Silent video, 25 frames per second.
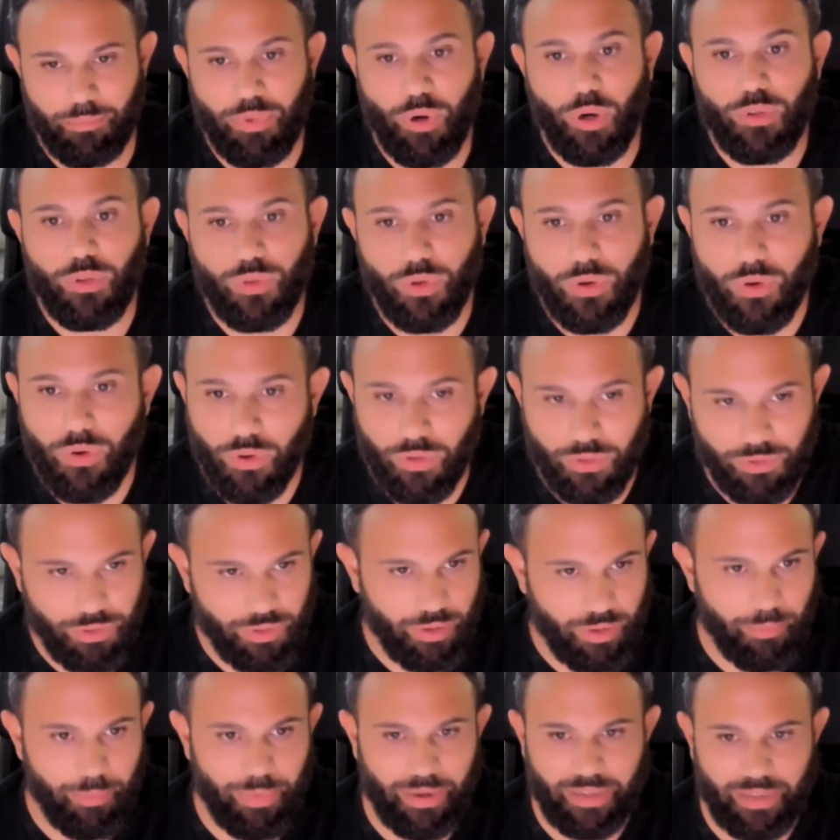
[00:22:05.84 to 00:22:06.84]

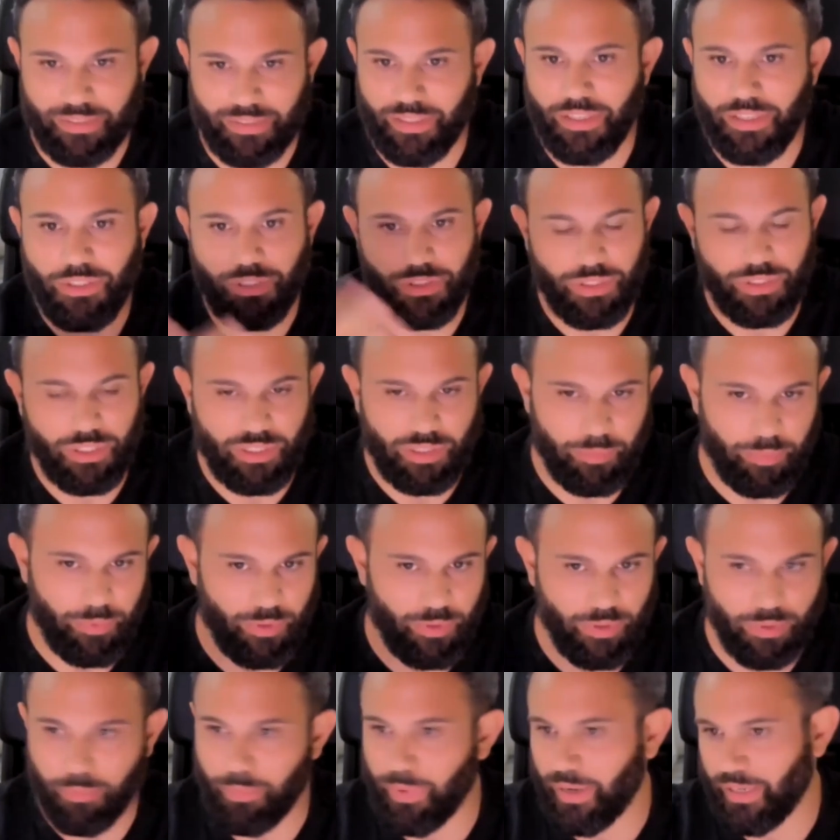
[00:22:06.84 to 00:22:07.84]
protocols. You can parse HTTP.
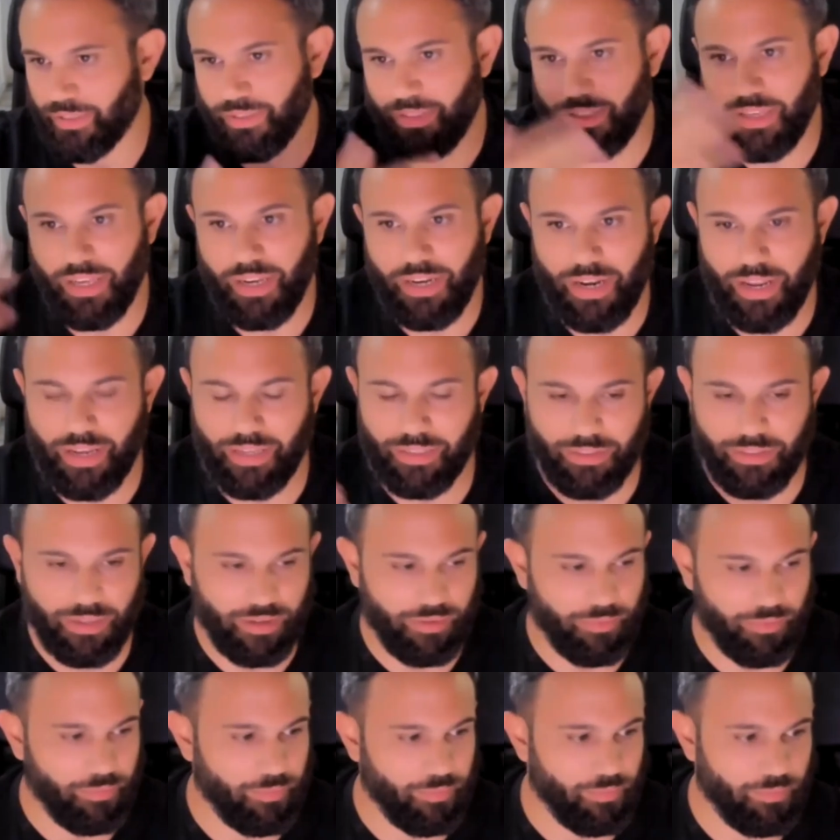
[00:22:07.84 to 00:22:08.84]
You can parse DNS.
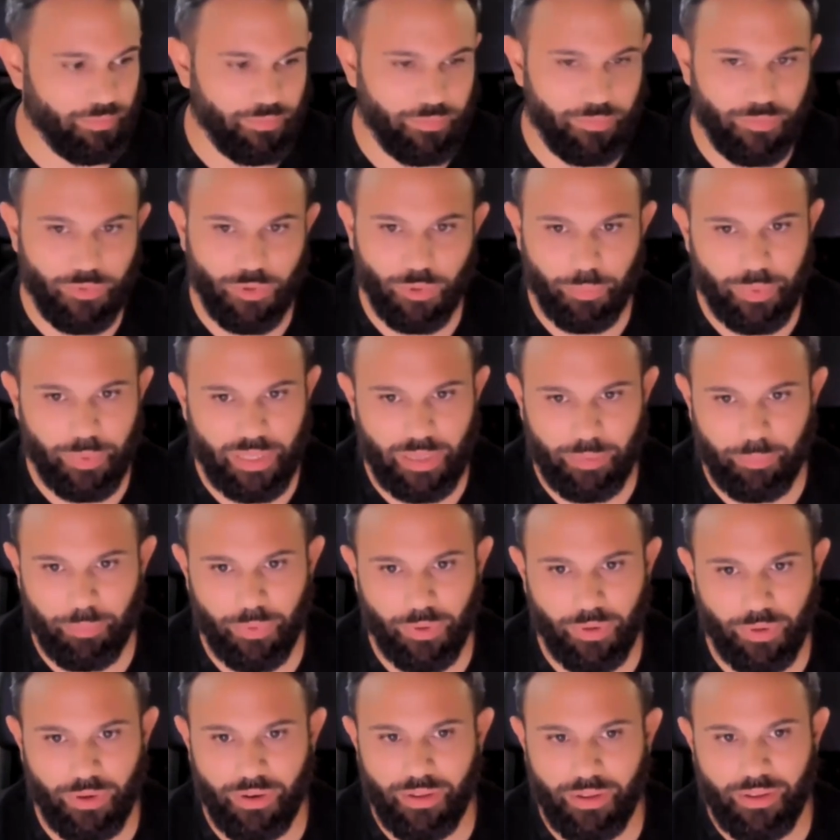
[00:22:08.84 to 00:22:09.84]
There are few
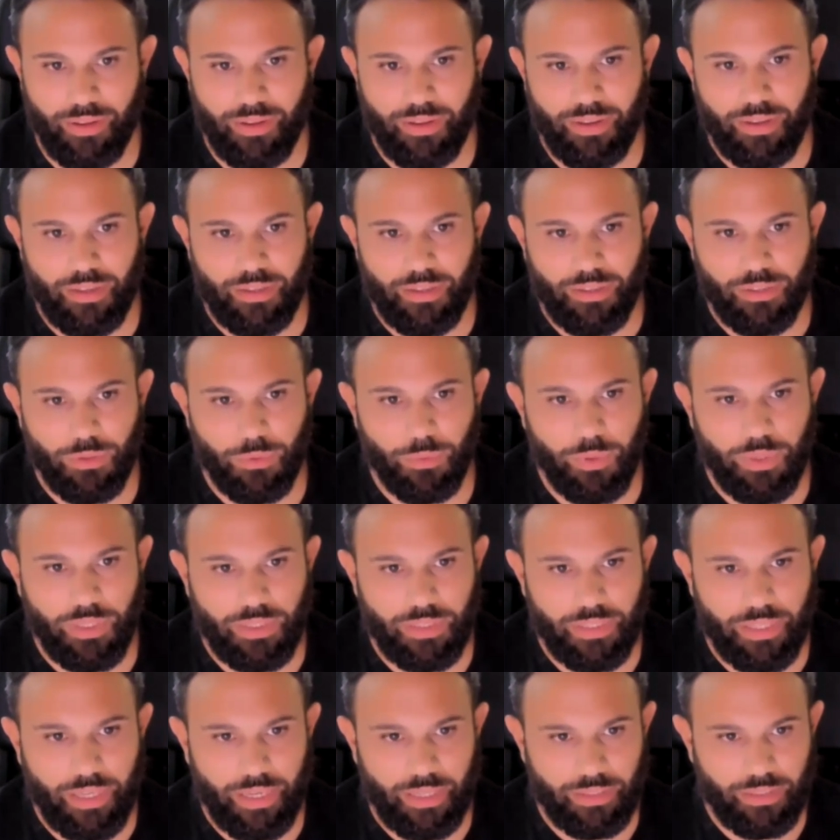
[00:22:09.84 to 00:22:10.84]
people
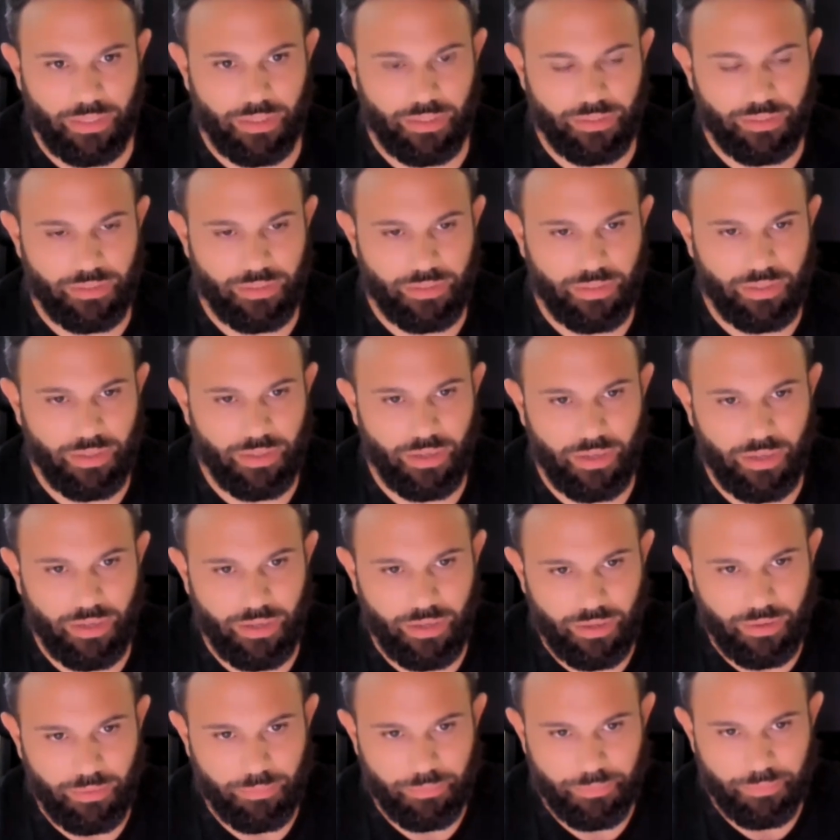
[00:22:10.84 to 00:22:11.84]
doing that. There's
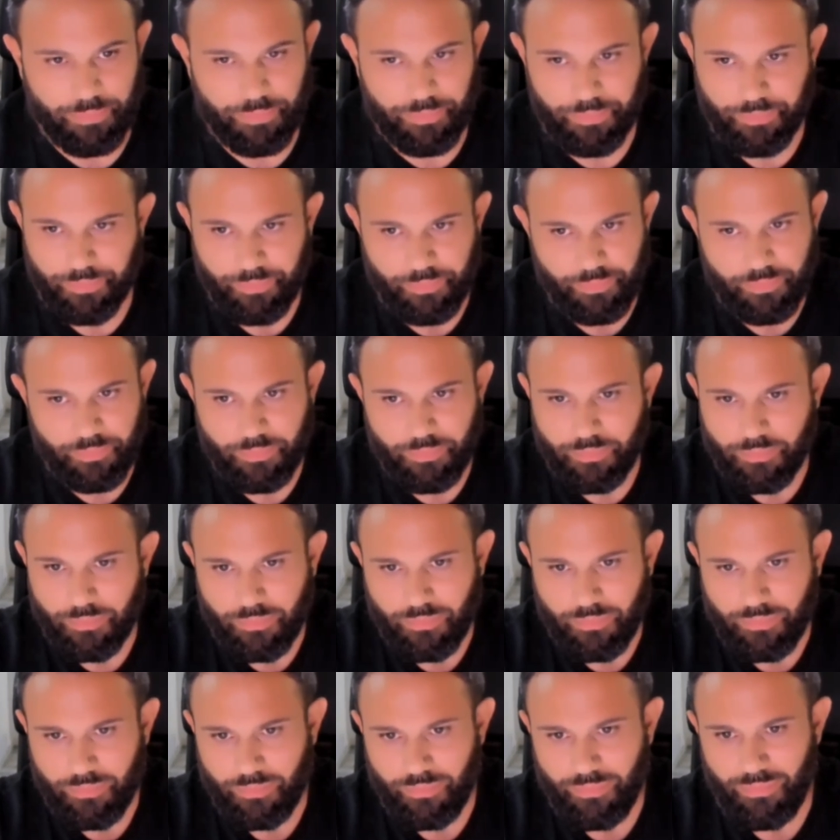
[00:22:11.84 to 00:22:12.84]
a
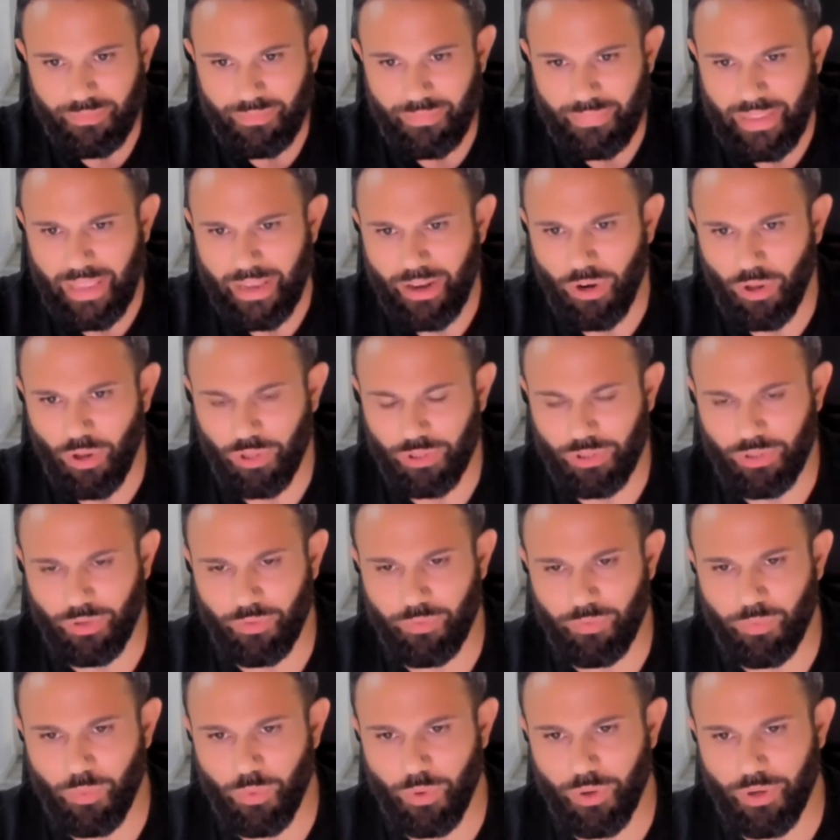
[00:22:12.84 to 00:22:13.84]
lot
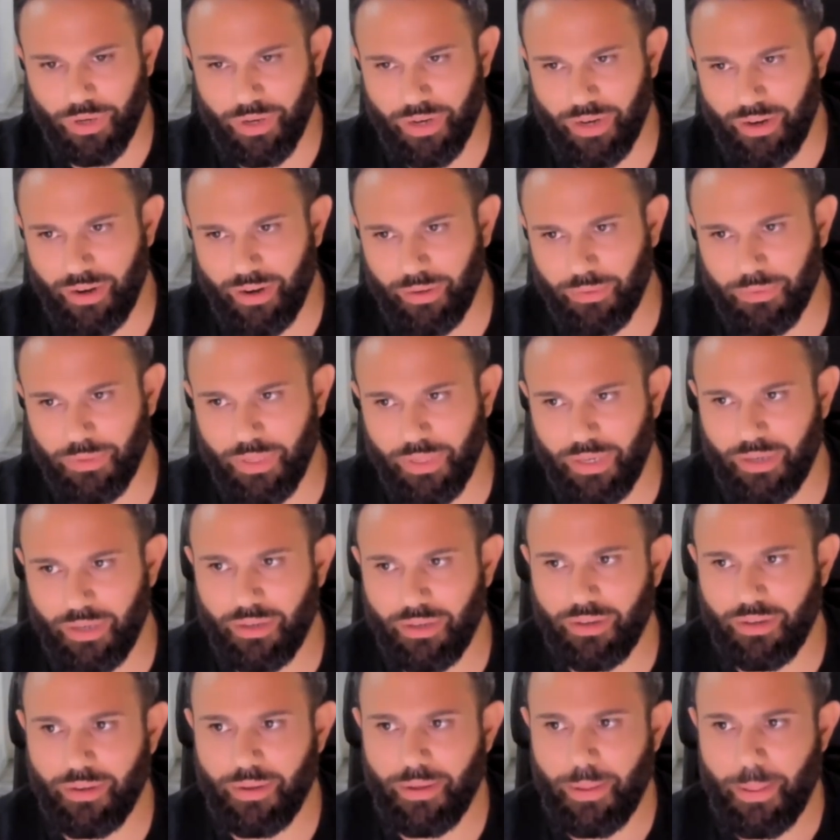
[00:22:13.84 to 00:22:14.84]
of work around
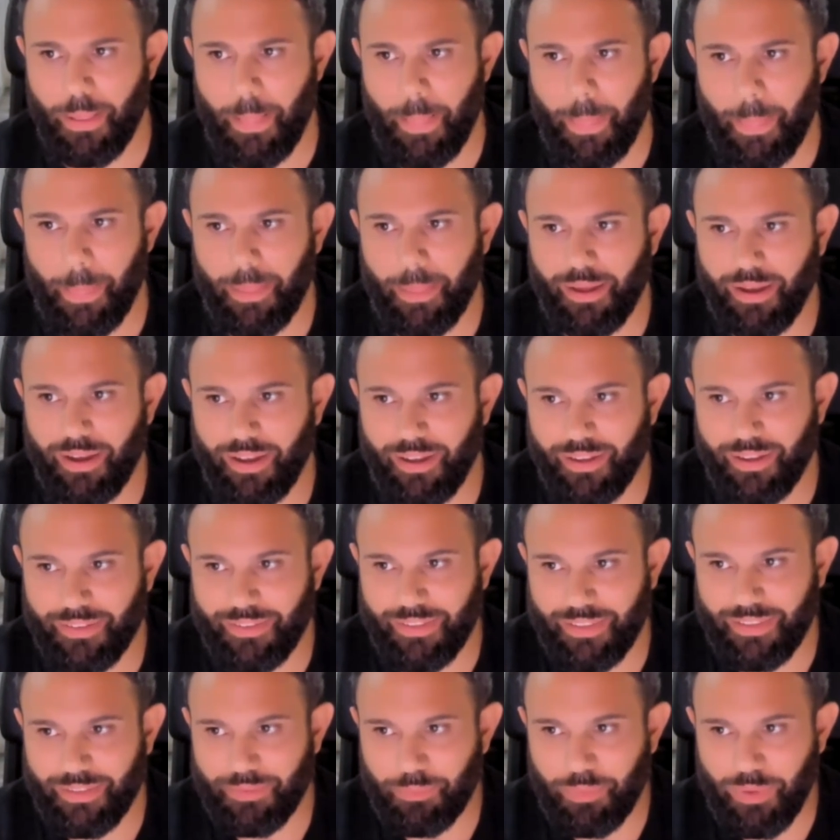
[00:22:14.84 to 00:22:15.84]
there
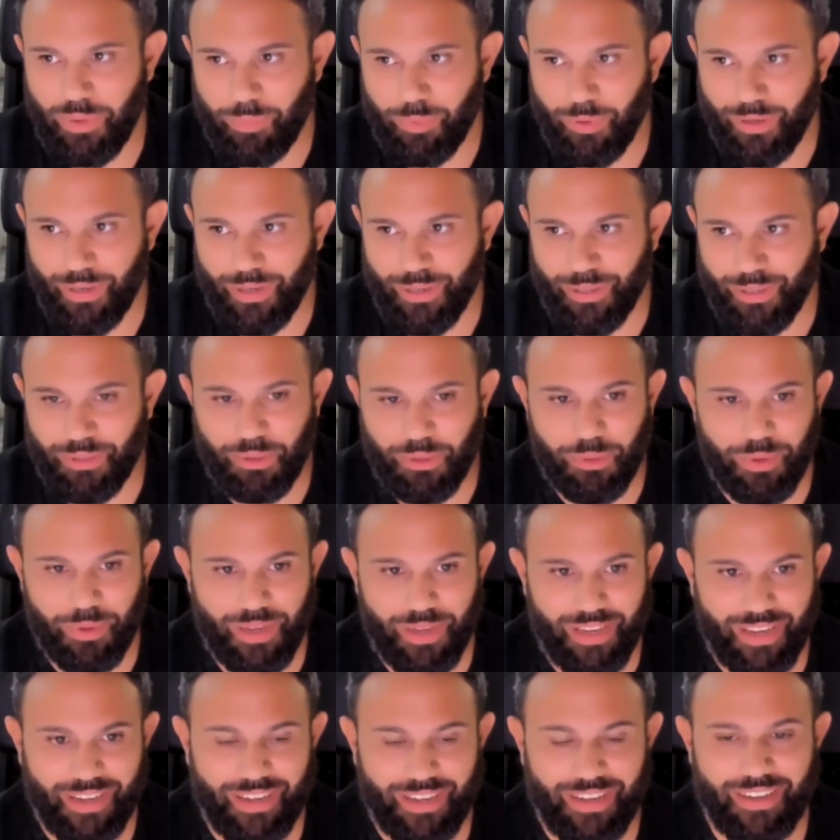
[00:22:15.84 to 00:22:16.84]
that people are
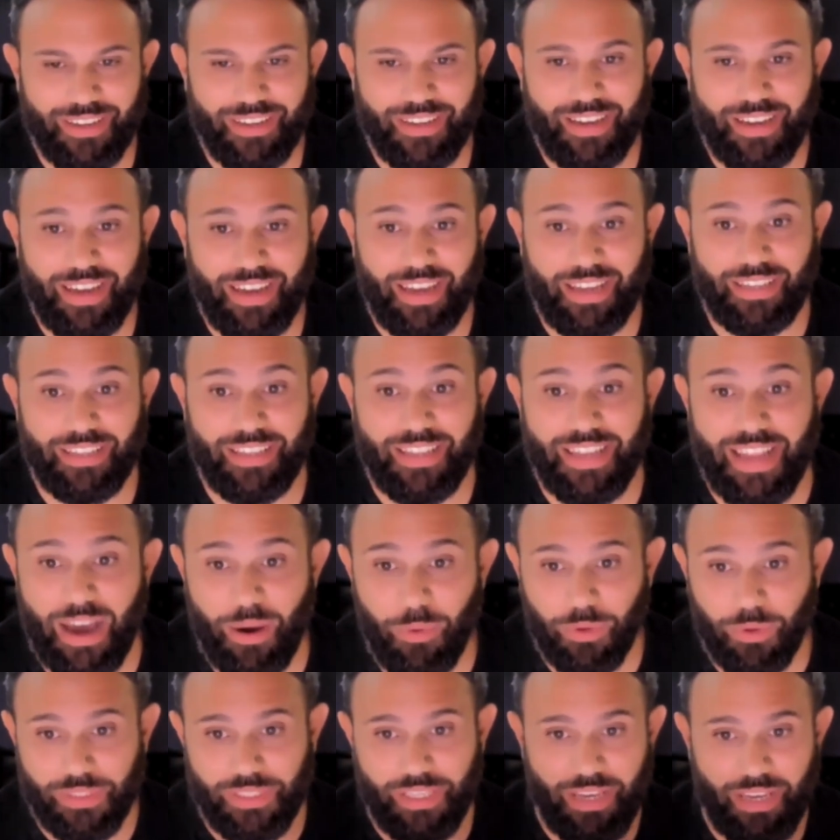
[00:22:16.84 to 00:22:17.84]
doing. And
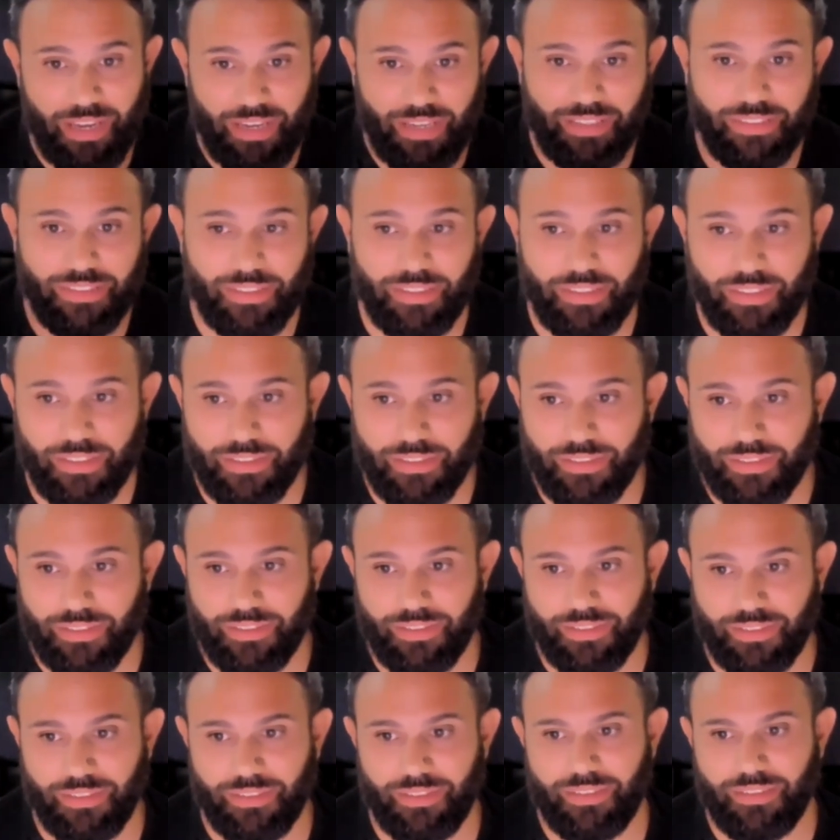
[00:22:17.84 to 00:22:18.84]
nowadays,
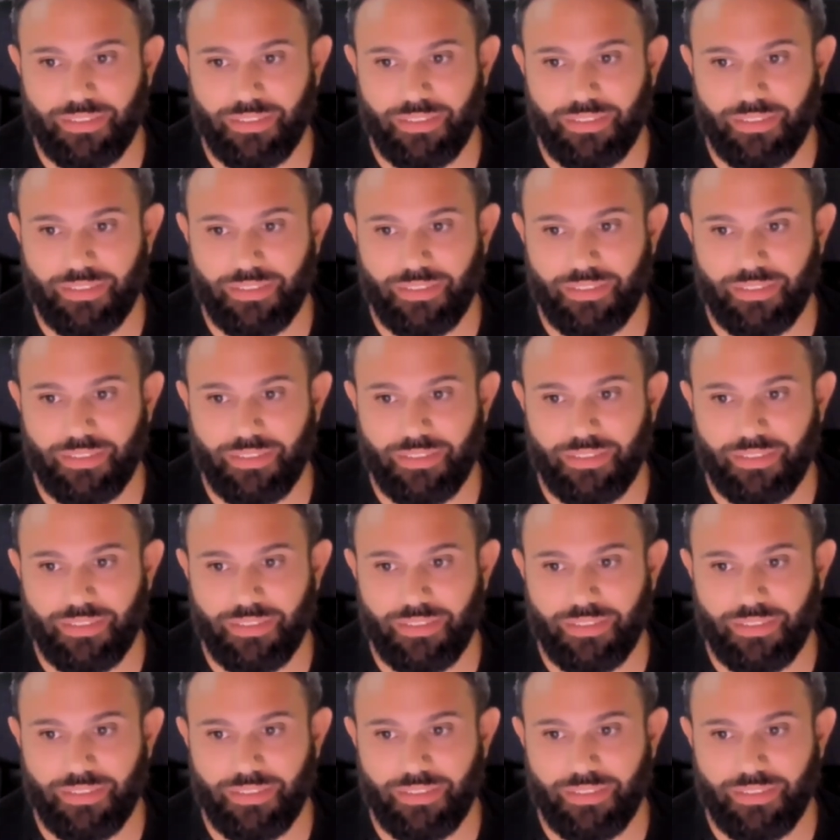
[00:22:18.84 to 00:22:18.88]
it's